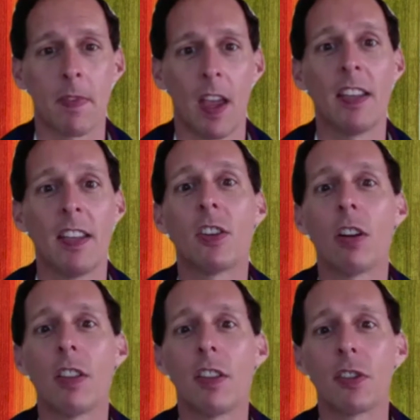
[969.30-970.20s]
I
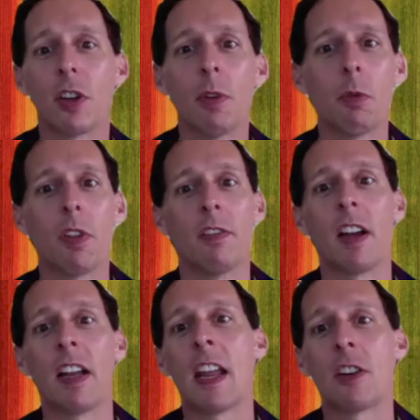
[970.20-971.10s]
started this sermon with a
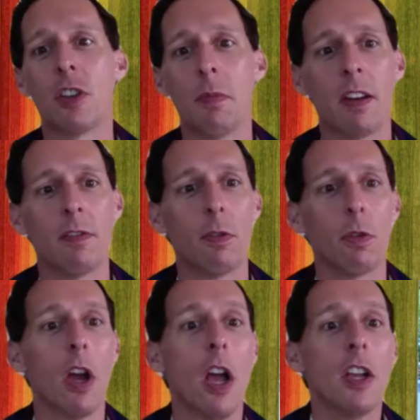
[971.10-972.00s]
financial
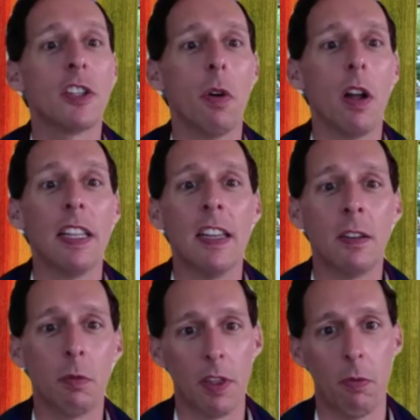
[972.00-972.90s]
metaphor, so I'll
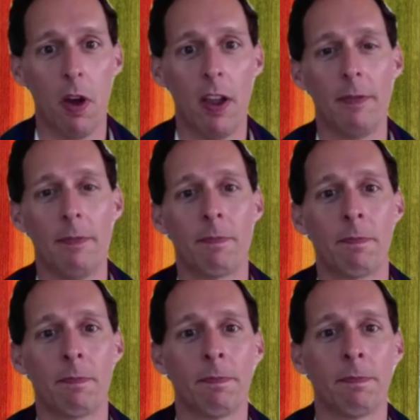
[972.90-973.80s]
end with one.
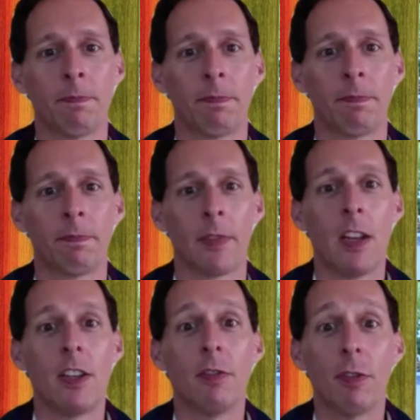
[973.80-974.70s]

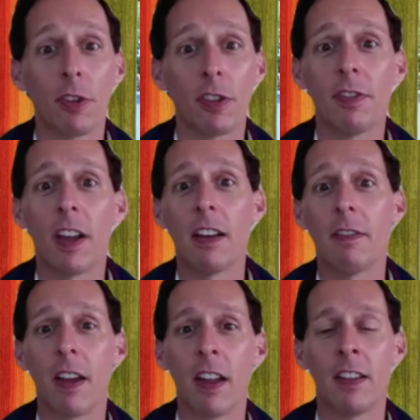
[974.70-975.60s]
Diversified
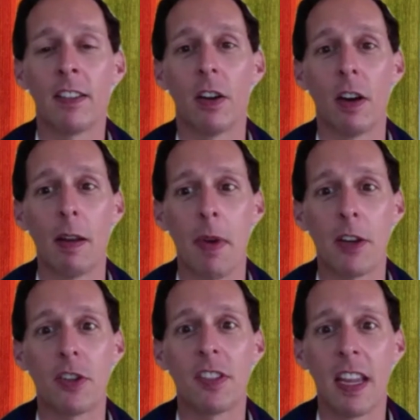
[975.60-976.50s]
funds are a
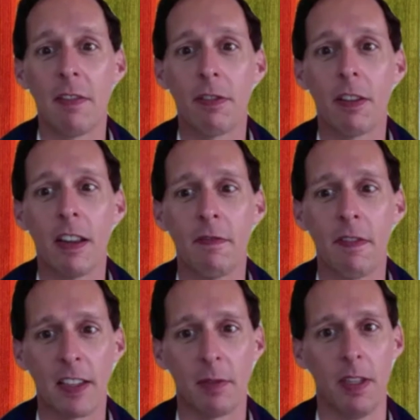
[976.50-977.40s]
much safer
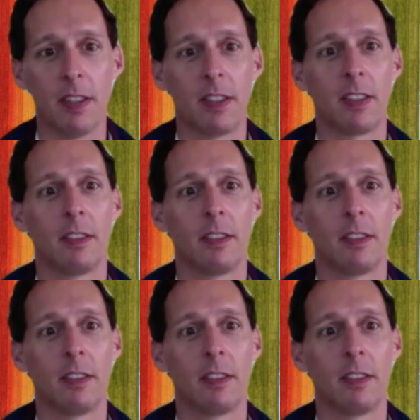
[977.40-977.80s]
investment.